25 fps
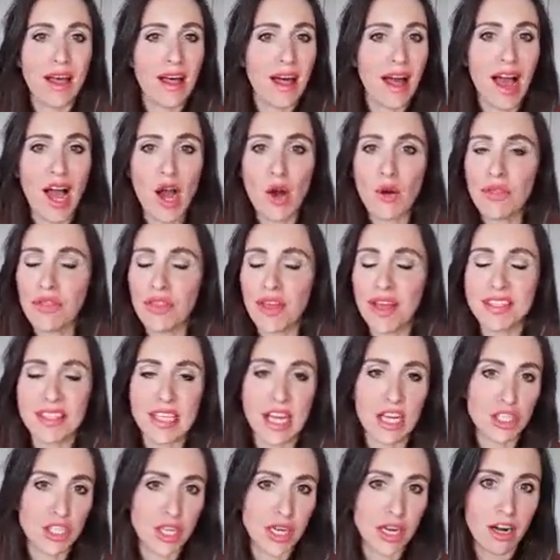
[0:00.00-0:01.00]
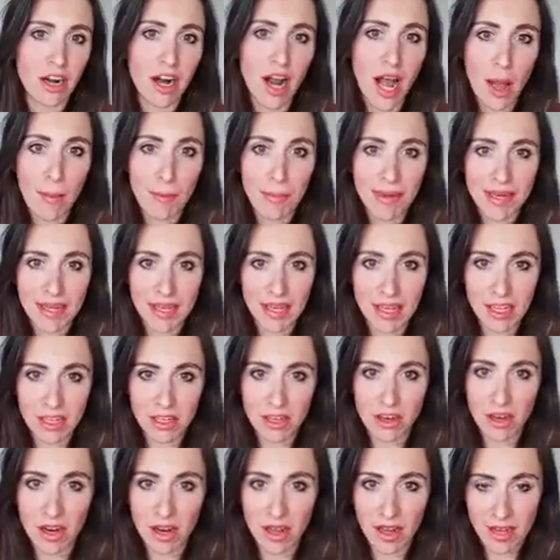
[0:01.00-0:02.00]
how things actually are happening in
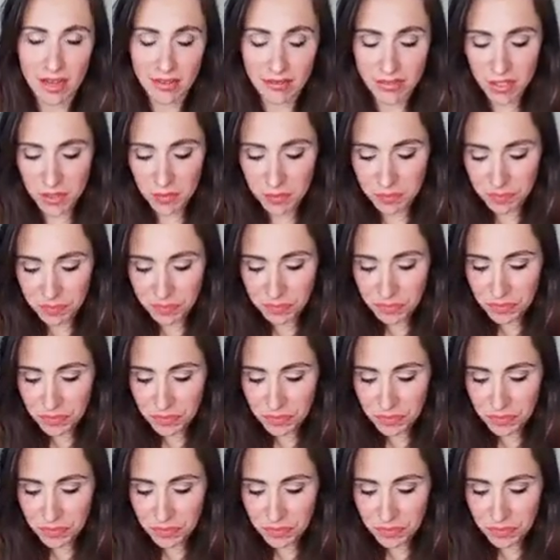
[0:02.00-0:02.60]
our lives.